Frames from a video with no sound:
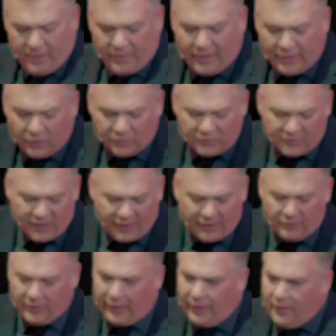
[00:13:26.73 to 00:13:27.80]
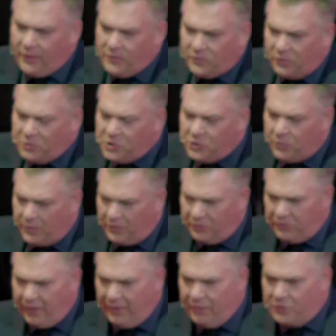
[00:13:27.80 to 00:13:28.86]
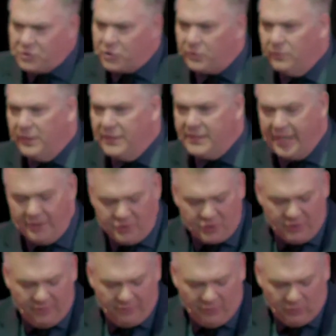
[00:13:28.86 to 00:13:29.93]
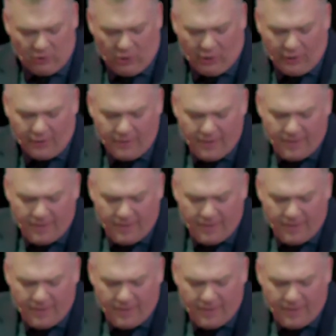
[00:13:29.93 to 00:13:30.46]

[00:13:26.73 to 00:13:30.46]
Then he goes, secondly, don't you understand the true intention of the law,